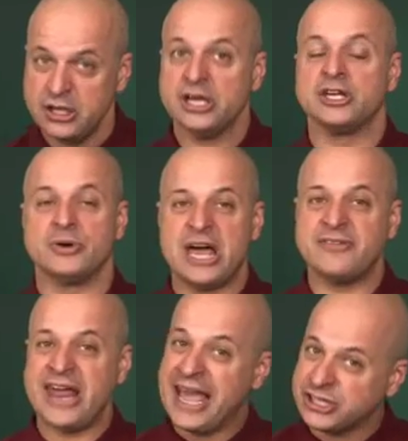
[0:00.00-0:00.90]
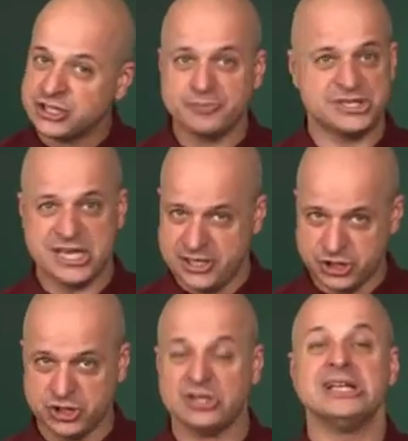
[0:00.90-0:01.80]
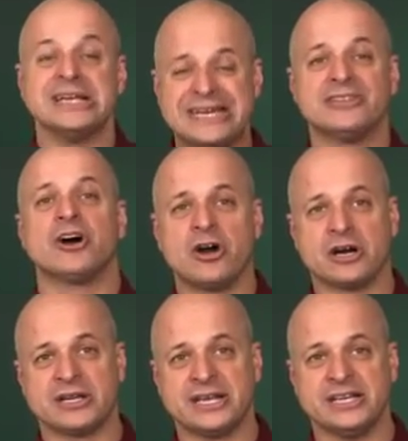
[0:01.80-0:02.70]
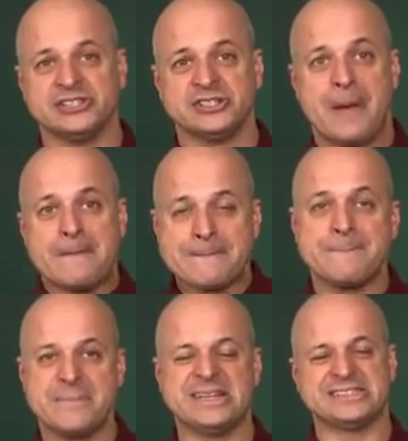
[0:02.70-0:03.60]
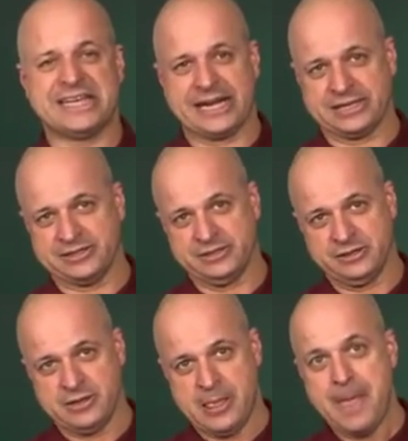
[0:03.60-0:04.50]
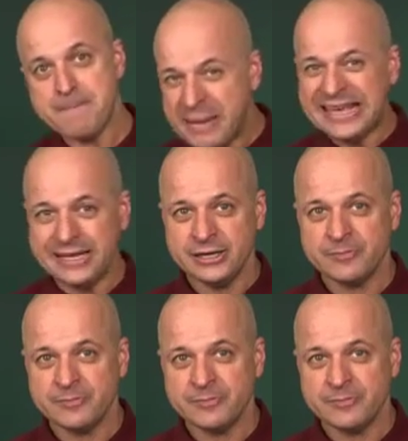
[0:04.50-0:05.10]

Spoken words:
you would have an action potential in the heart like this. Millisecond. Bing!